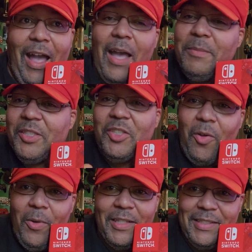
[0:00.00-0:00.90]
I'm
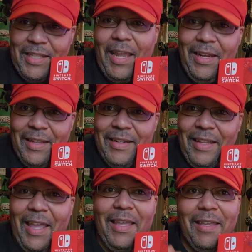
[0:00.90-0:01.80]
so excited.
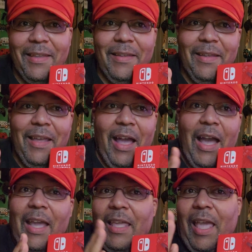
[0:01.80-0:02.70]
Like,
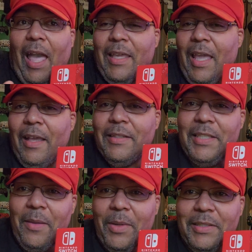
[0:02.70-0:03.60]
I can't
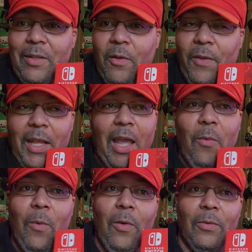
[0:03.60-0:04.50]
contain myself, and I
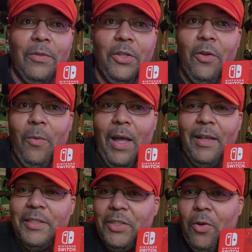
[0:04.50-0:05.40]
won't. You know why?
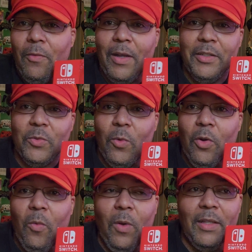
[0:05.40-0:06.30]
Because you go around this
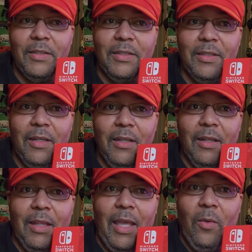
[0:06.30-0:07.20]
world once.
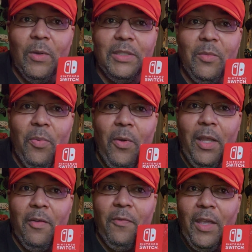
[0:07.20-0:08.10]
Like, what's the
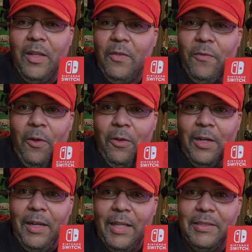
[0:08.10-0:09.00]
point of faking the funk on
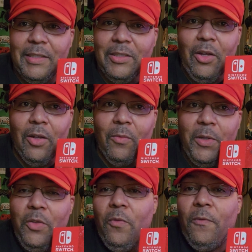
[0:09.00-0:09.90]
a nasty dunk
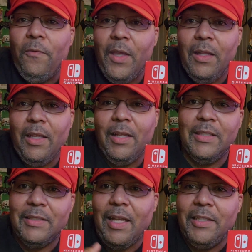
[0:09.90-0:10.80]
when you feel it
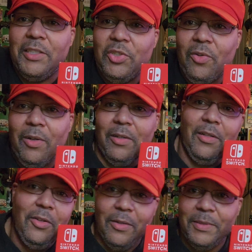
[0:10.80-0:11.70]
inside your trunk?
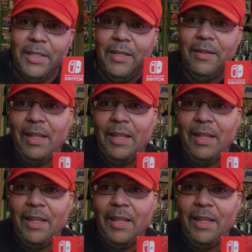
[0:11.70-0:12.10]
You know what I'm saying?